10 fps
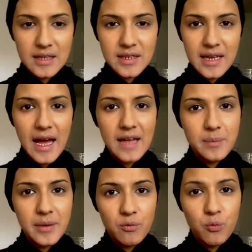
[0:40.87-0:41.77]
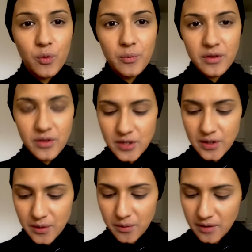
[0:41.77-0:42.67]
going to add a bit of warmth
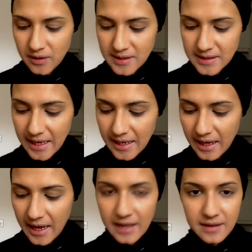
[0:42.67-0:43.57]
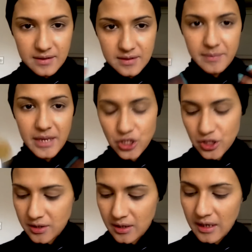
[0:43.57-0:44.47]
to the skin and
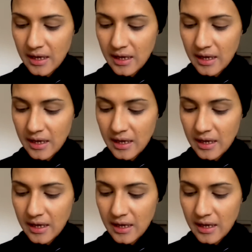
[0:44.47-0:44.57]
dimension.